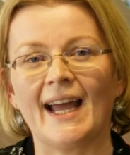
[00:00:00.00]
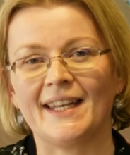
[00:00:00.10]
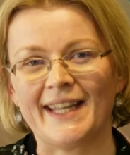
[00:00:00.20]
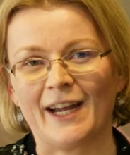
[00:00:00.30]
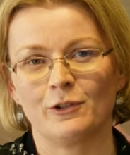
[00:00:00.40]

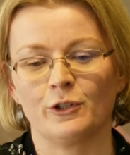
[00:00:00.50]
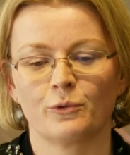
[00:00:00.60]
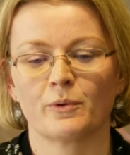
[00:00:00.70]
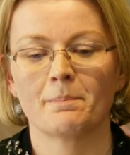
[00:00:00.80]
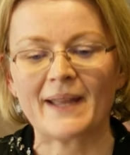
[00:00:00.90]
And the
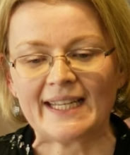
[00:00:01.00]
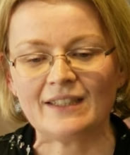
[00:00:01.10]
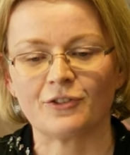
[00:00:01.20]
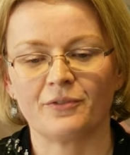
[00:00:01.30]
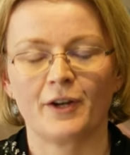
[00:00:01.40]
outlook
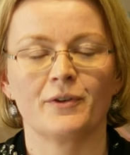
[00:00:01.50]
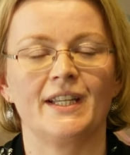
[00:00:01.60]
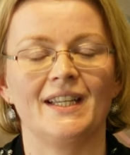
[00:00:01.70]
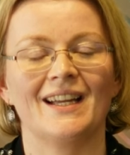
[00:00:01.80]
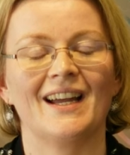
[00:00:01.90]
remains
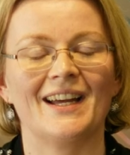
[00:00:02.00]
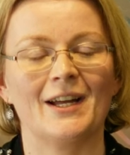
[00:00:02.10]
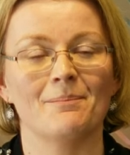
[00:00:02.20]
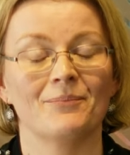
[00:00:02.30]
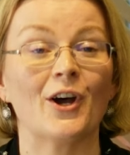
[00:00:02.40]
very
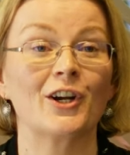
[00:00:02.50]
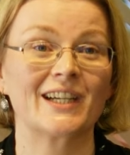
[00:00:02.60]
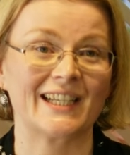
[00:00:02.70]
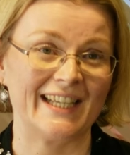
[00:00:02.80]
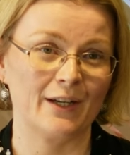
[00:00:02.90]

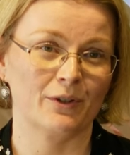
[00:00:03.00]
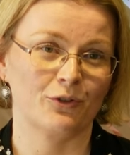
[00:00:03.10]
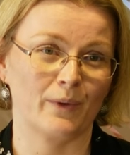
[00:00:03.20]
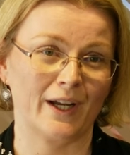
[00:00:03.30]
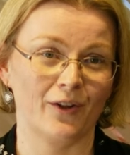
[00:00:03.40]
unclear
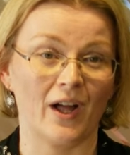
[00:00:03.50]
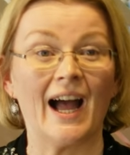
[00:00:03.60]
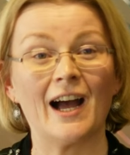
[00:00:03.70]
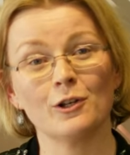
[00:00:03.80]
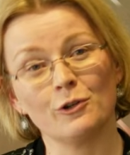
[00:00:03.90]
as well.
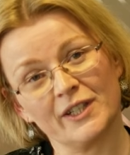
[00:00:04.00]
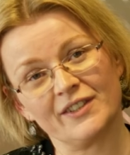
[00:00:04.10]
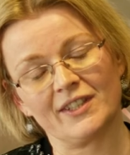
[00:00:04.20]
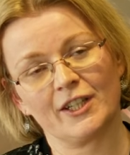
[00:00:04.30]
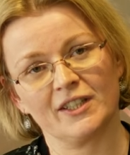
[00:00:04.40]
How long
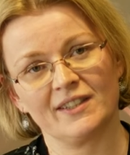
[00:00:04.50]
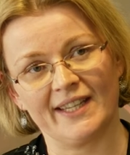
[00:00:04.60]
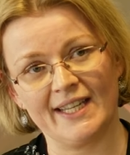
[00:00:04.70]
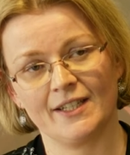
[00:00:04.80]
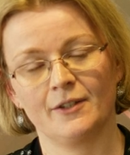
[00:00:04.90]
is it going to
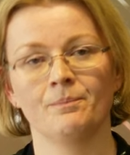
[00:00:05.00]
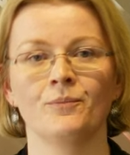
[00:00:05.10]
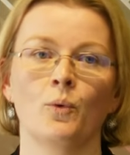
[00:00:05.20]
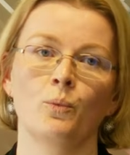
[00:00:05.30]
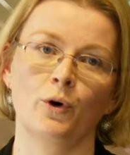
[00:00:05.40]
take?
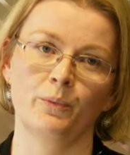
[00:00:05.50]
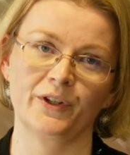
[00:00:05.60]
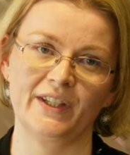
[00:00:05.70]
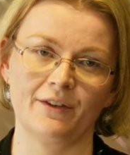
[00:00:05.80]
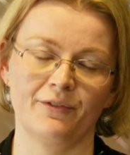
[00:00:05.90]
What
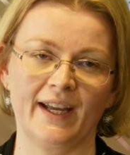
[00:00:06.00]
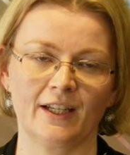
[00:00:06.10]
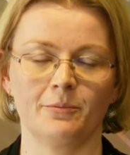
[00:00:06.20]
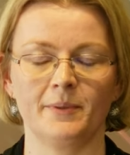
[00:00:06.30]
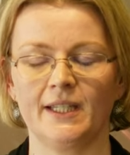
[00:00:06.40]
will the
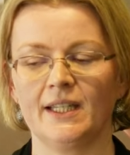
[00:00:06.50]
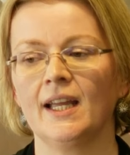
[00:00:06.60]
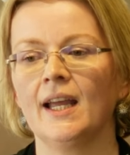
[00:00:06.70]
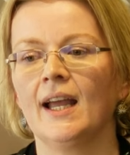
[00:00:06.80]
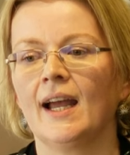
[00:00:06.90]
effect be?
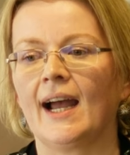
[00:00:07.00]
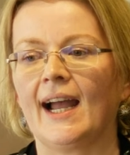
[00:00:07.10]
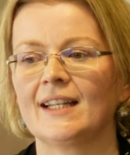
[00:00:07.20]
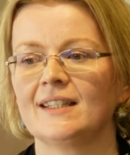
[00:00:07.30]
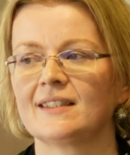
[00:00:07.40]

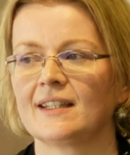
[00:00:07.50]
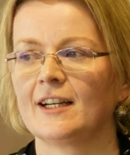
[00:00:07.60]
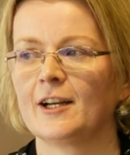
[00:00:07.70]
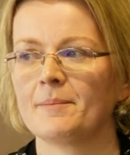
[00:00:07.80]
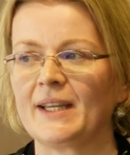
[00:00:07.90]
And
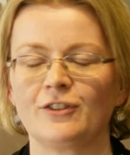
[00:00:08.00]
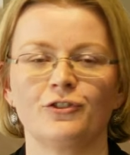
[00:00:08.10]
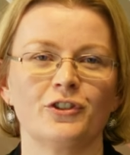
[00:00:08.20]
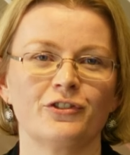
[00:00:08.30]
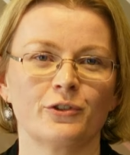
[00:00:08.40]

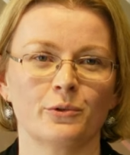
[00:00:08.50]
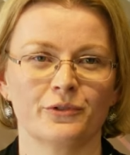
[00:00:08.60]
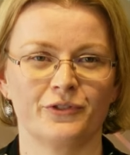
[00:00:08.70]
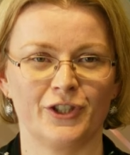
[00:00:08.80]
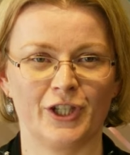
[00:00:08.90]
it's just
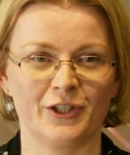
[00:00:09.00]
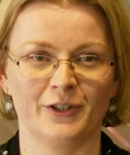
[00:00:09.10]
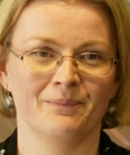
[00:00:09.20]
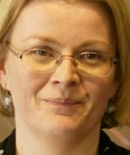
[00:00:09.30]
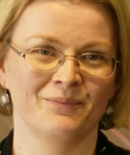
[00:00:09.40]
caused
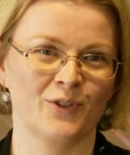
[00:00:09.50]
another